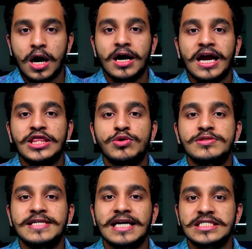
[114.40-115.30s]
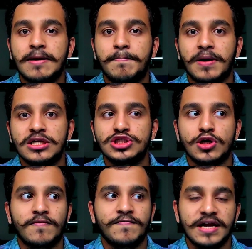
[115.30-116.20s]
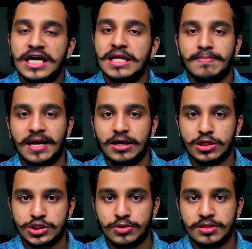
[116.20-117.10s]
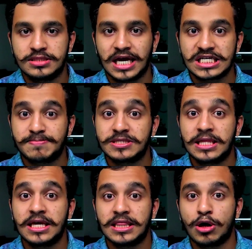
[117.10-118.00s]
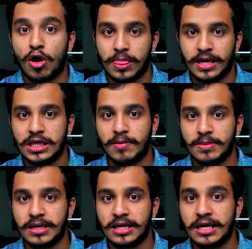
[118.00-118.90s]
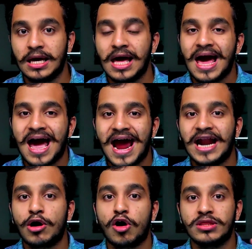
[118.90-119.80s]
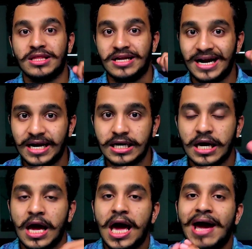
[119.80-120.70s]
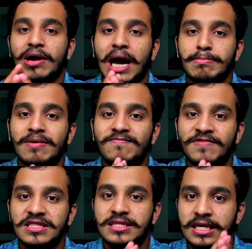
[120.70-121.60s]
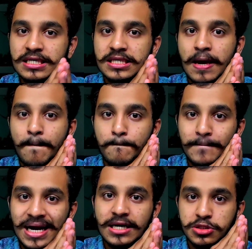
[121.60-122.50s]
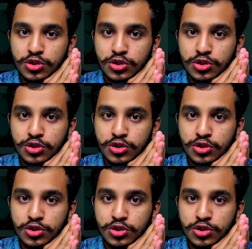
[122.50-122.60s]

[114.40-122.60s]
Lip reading: An enthusiastic bunch of Indian medical students, especially in the online community and on Reddit, have come up with this Med